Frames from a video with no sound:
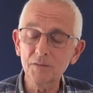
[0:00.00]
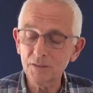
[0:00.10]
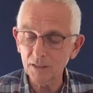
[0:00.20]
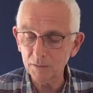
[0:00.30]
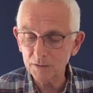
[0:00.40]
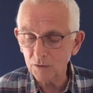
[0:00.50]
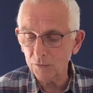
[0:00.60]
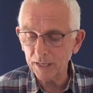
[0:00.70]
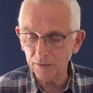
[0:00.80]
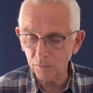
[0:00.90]
So it's not
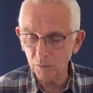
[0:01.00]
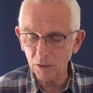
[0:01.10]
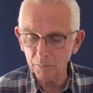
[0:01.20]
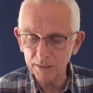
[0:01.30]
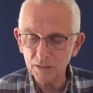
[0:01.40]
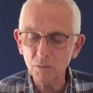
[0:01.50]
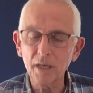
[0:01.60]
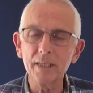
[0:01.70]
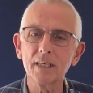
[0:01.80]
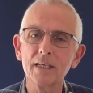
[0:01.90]
the end of the world, but it's
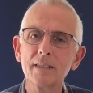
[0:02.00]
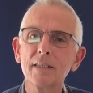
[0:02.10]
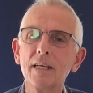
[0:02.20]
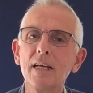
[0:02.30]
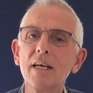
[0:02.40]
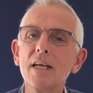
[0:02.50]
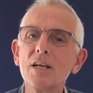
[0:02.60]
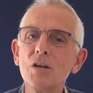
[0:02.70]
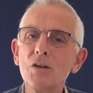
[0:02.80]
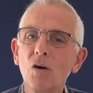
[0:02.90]
quite nice
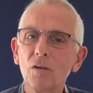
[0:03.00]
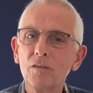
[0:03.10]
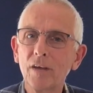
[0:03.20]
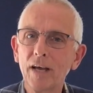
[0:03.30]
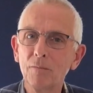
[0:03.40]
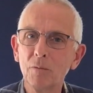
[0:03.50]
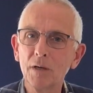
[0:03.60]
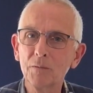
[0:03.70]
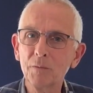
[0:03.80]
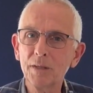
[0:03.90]
not to have
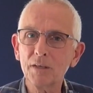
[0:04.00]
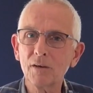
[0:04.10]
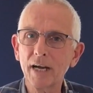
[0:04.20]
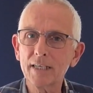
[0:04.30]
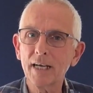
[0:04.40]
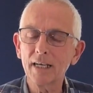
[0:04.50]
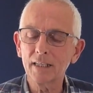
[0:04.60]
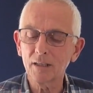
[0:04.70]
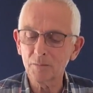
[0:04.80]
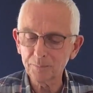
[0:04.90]
one with a cracked
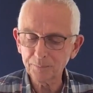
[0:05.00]
handle.